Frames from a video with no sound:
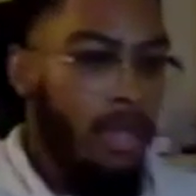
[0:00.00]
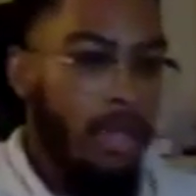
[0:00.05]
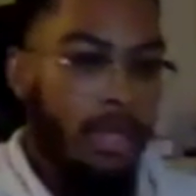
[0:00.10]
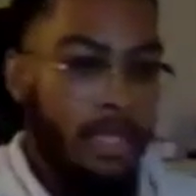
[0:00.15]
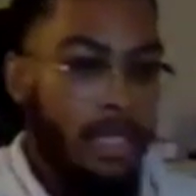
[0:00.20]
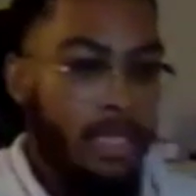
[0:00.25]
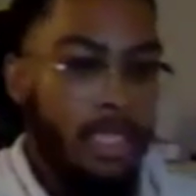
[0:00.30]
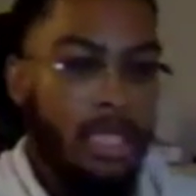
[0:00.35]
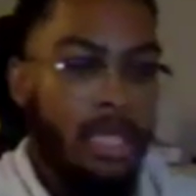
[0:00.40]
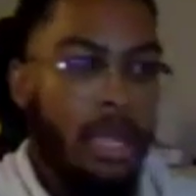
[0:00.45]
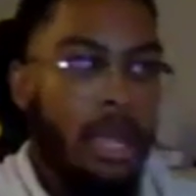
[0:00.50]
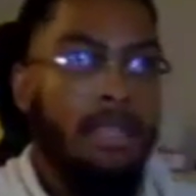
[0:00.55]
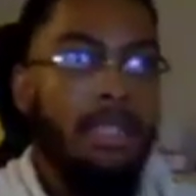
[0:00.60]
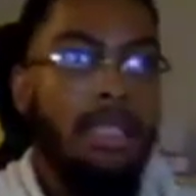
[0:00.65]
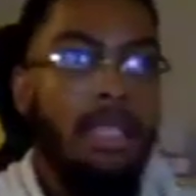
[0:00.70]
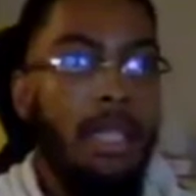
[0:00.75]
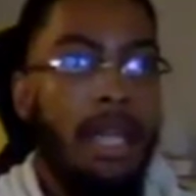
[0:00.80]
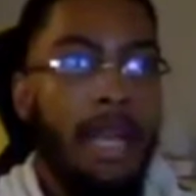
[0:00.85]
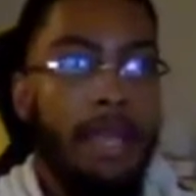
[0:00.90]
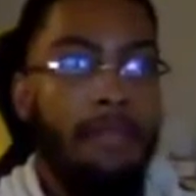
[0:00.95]
this is how I
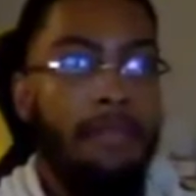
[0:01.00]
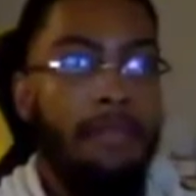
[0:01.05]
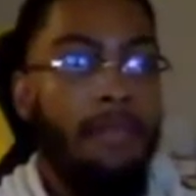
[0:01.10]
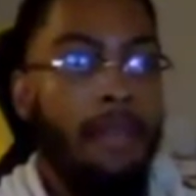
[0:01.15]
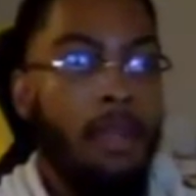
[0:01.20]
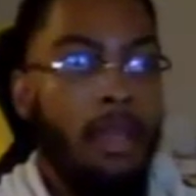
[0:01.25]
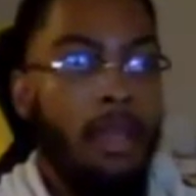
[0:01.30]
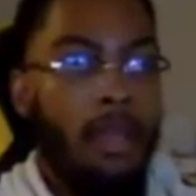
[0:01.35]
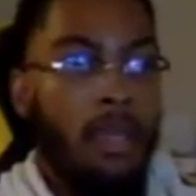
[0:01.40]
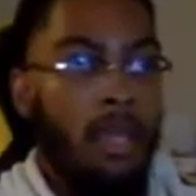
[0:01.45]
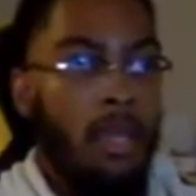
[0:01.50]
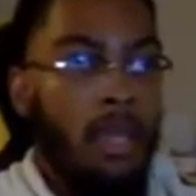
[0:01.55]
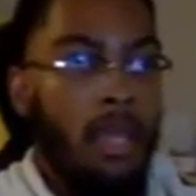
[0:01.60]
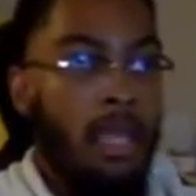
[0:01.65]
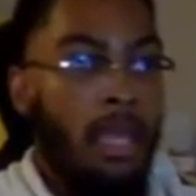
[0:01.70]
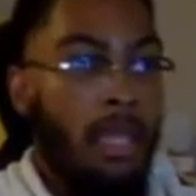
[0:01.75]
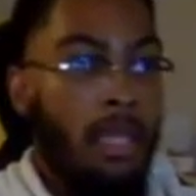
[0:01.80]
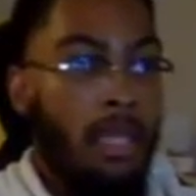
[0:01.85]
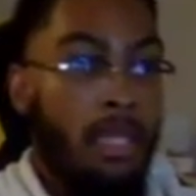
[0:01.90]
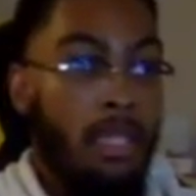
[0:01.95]
see life,
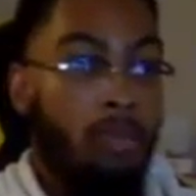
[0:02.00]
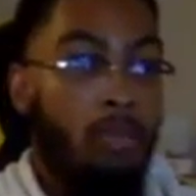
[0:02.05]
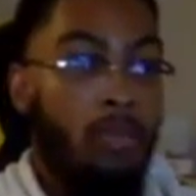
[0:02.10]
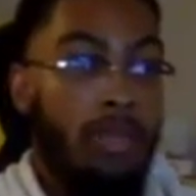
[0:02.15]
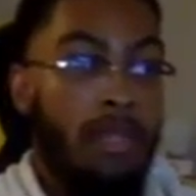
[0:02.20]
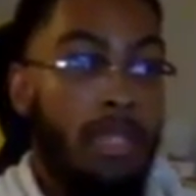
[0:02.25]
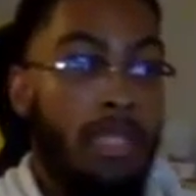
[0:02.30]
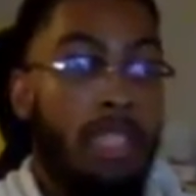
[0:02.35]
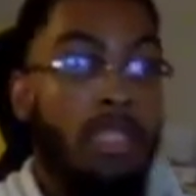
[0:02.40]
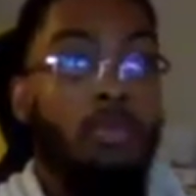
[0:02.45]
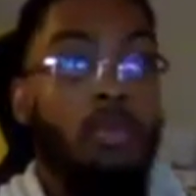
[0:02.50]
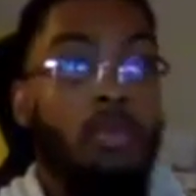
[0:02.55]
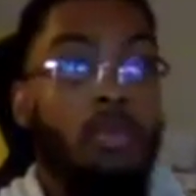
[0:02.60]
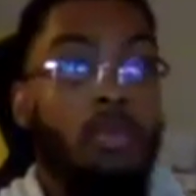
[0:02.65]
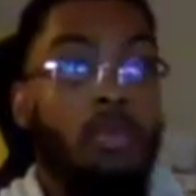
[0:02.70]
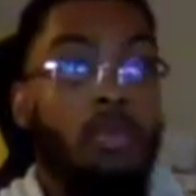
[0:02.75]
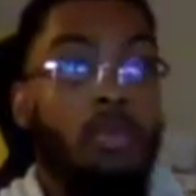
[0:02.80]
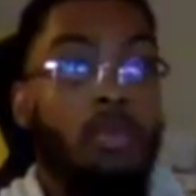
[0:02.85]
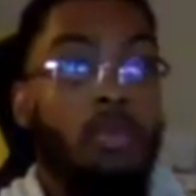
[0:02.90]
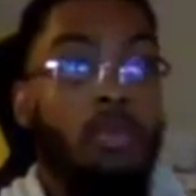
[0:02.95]
and this is
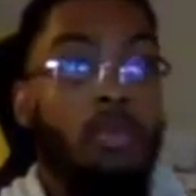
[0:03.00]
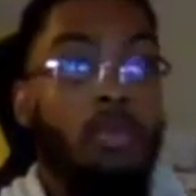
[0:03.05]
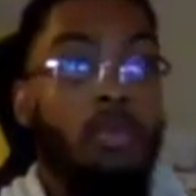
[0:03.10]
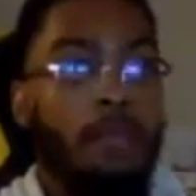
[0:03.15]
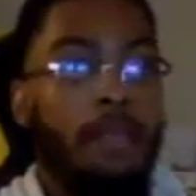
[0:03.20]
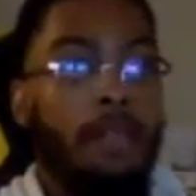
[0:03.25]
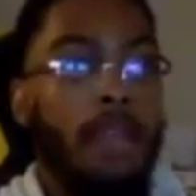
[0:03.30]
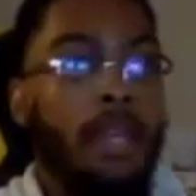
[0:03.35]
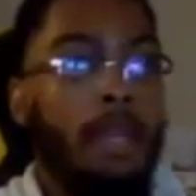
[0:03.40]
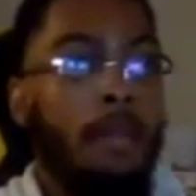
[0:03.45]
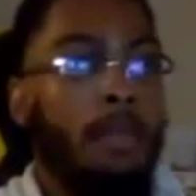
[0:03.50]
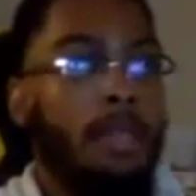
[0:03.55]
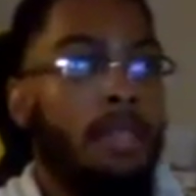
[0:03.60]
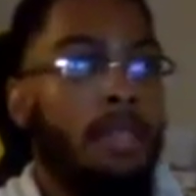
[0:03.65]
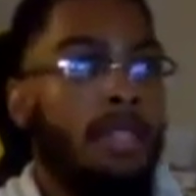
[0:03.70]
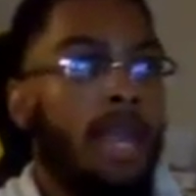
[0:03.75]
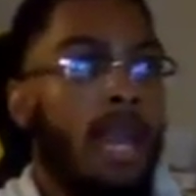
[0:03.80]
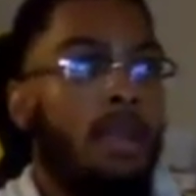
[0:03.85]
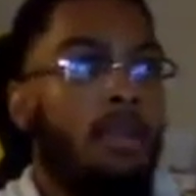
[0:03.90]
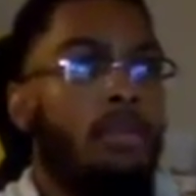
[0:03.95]
what kept me
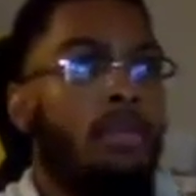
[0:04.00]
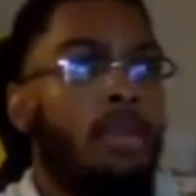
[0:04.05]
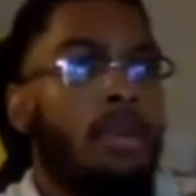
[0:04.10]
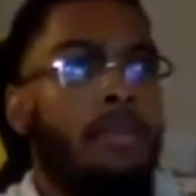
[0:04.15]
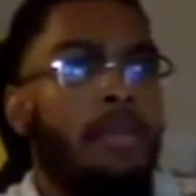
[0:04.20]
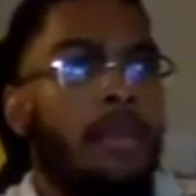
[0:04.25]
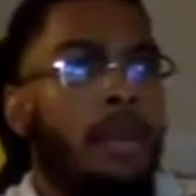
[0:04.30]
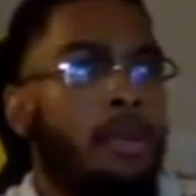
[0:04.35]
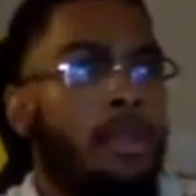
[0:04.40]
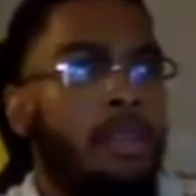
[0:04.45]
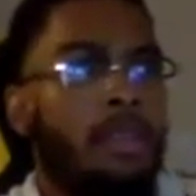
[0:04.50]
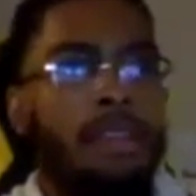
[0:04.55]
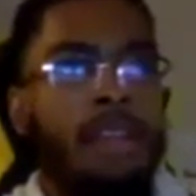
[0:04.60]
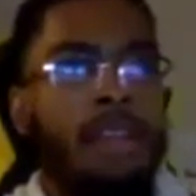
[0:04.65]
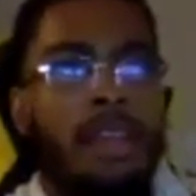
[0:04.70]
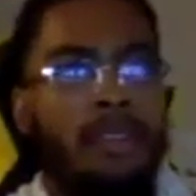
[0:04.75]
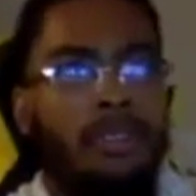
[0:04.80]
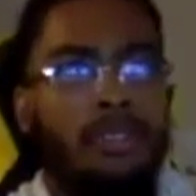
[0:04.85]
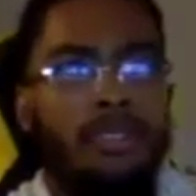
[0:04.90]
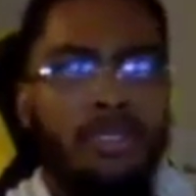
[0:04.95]
motivated because I don't know if I'm gonna
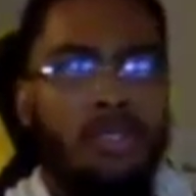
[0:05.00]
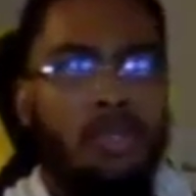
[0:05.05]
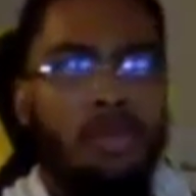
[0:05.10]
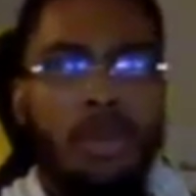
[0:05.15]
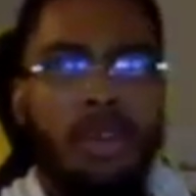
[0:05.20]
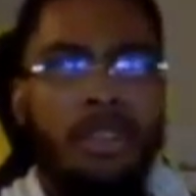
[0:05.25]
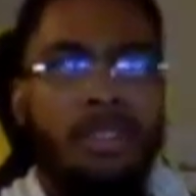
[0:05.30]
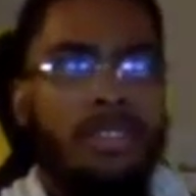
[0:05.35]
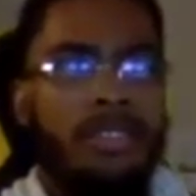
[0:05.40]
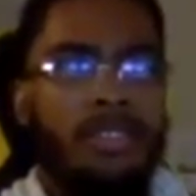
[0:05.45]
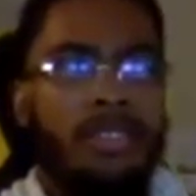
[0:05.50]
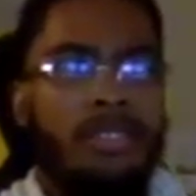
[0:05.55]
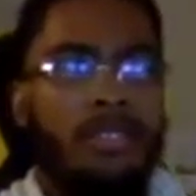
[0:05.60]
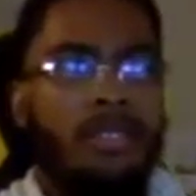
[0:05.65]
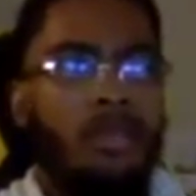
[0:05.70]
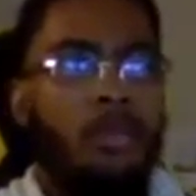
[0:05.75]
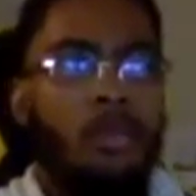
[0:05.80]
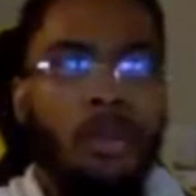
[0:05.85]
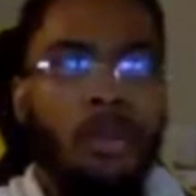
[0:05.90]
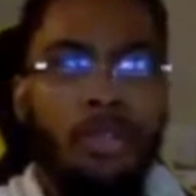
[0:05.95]
die in 2 months,
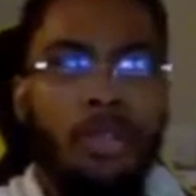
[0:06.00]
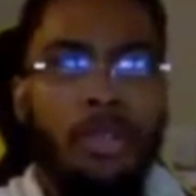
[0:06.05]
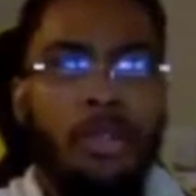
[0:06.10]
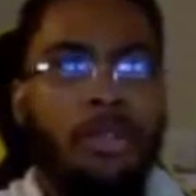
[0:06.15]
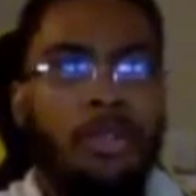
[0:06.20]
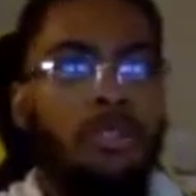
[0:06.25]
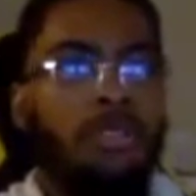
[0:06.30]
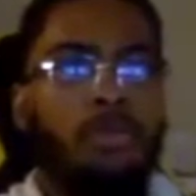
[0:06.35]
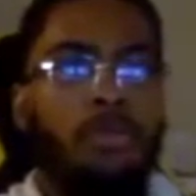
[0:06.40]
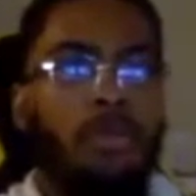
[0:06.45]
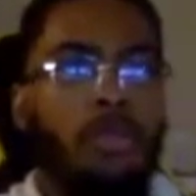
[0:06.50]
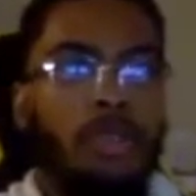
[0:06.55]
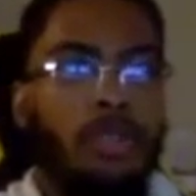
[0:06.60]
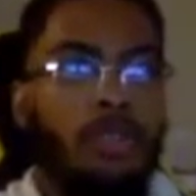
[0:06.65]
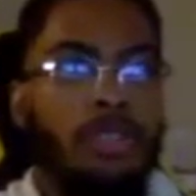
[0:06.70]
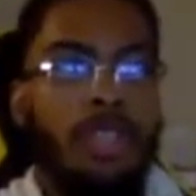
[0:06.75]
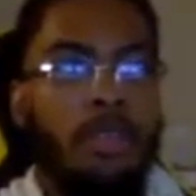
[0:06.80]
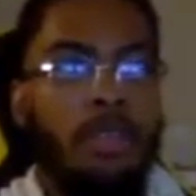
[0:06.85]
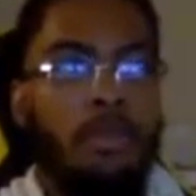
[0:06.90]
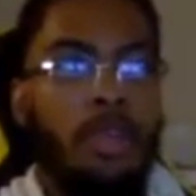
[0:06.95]
1 year, 2
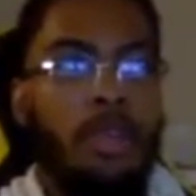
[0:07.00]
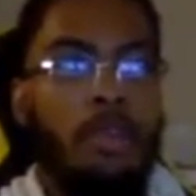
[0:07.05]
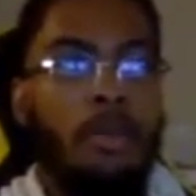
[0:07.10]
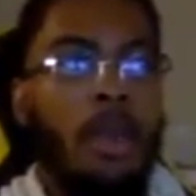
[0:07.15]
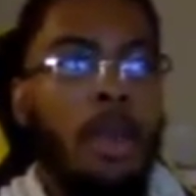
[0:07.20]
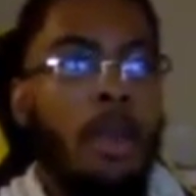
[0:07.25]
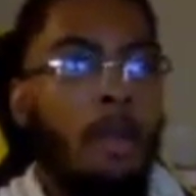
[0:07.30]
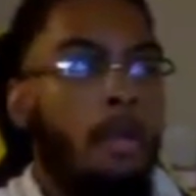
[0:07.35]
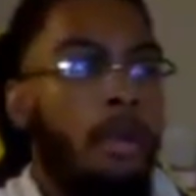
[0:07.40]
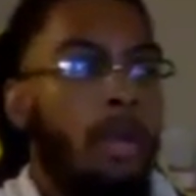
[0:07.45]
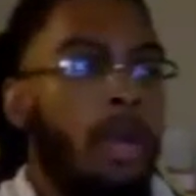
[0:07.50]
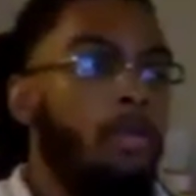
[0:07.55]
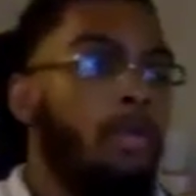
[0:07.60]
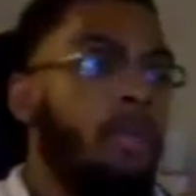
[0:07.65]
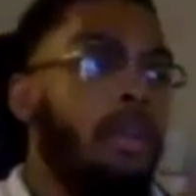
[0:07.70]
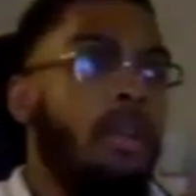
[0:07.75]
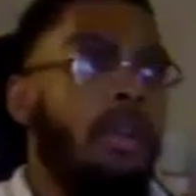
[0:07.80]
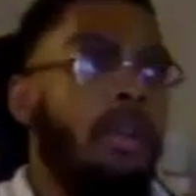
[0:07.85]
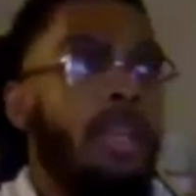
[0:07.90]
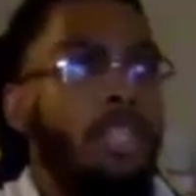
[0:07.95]
years. I don't know, but I
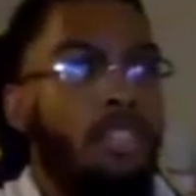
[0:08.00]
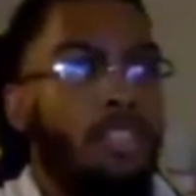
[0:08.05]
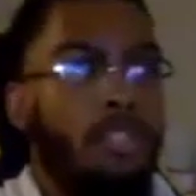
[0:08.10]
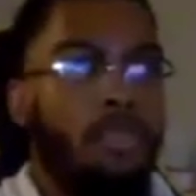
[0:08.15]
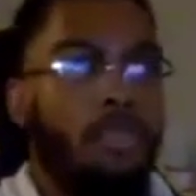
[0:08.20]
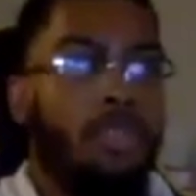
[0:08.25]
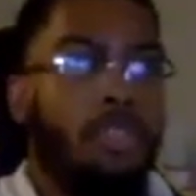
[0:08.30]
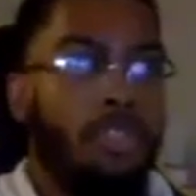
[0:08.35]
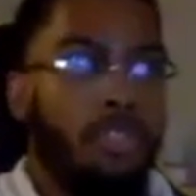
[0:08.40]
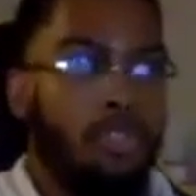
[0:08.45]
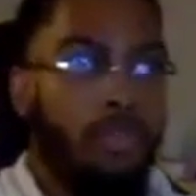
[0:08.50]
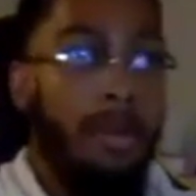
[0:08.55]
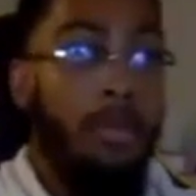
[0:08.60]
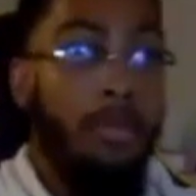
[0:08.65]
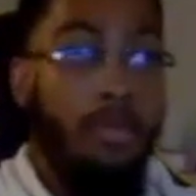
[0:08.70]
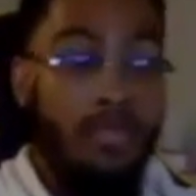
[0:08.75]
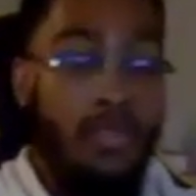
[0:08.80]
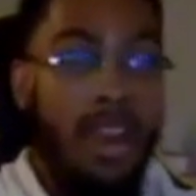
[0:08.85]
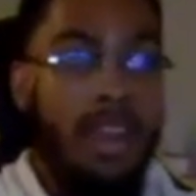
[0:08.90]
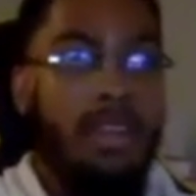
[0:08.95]
want to enjoy the trip
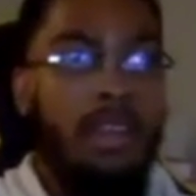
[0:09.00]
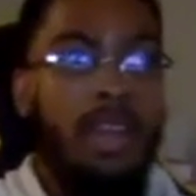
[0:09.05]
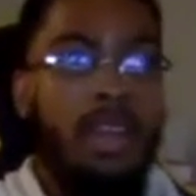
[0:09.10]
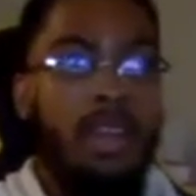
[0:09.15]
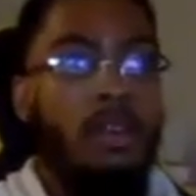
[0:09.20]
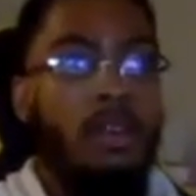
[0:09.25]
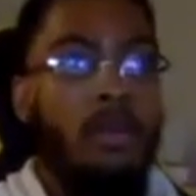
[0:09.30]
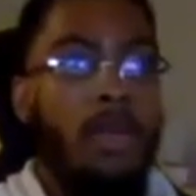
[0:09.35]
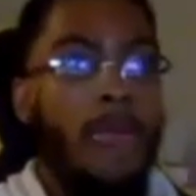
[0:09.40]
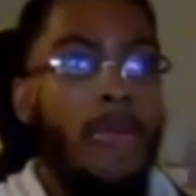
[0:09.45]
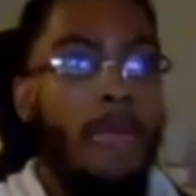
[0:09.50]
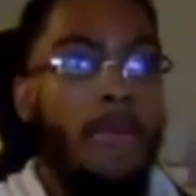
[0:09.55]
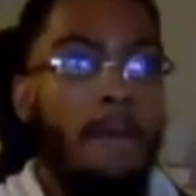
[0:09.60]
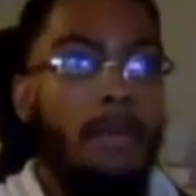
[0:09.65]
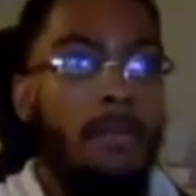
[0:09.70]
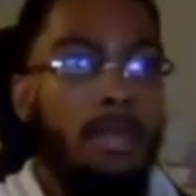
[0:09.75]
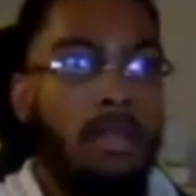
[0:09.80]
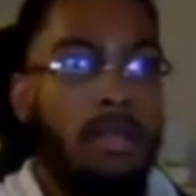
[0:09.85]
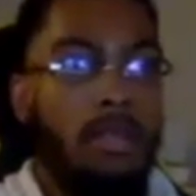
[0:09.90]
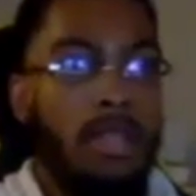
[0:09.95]
right now.
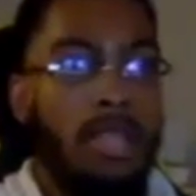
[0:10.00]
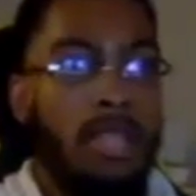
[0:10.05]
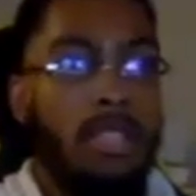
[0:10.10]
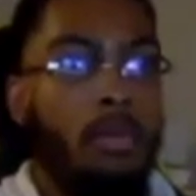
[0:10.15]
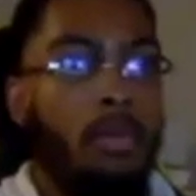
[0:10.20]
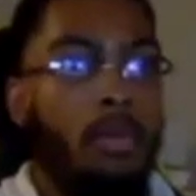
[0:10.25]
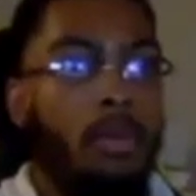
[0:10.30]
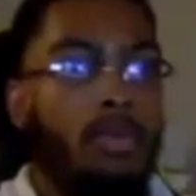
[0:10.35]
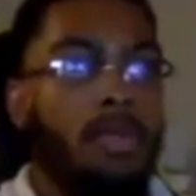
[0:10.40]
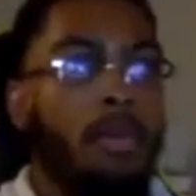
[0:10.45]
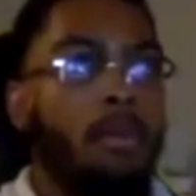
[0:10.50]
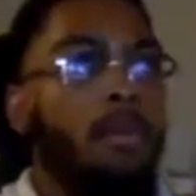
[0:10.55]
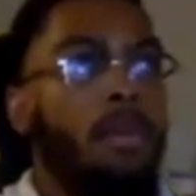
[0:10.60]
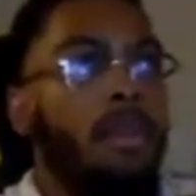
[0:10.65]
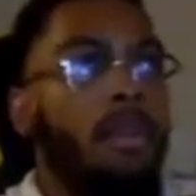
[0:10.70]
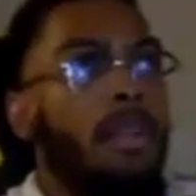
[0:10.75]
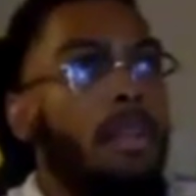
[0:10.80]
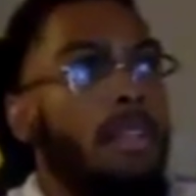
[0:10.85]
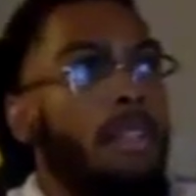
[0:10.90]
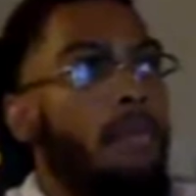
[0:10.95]
That's the most
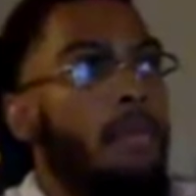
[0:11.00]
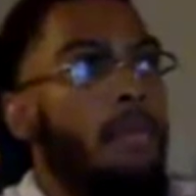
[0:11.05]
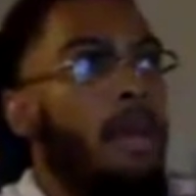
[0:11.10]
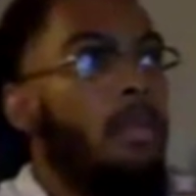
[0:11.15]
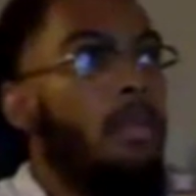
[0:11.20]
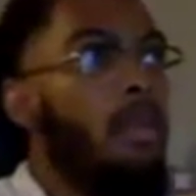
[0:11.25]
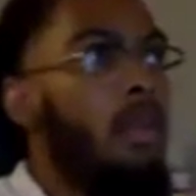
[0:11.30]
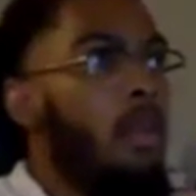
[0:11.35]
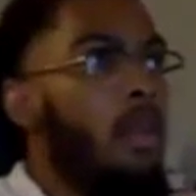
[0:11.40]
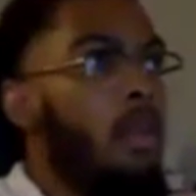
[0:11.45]
important thing is about